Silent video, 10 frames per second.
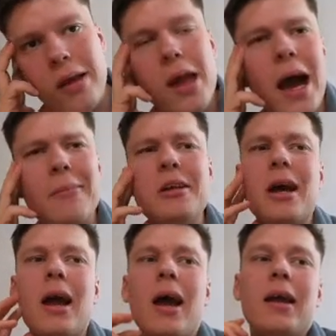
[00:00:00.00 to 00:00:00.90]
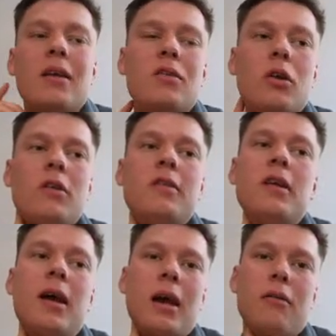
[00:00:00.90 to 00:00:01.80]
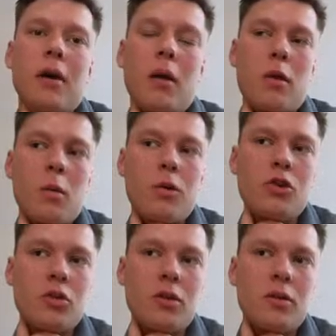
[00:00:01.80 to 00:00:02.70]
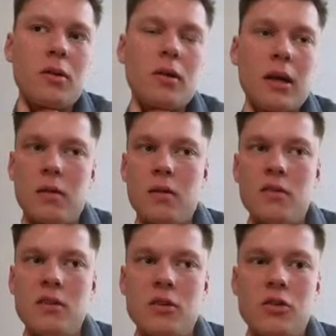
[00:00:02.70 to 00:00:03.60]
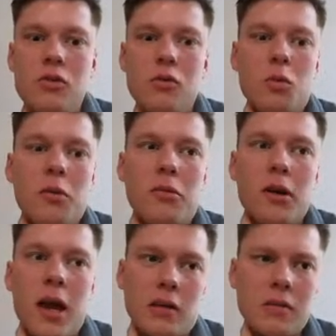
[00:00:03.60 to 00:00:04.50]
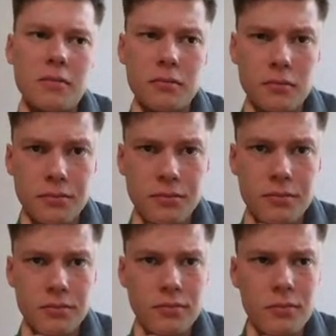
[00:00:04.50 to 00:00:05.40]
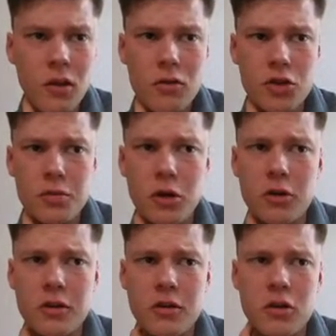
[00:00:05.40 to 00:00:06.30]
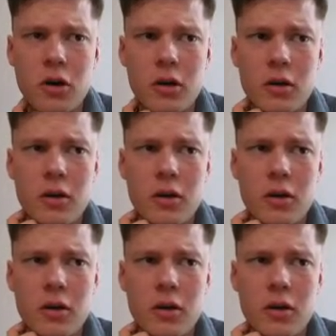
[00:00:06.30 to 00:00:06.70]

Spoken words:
I mean, I guess honestly, like I think we should get this into 1.x, just because it's not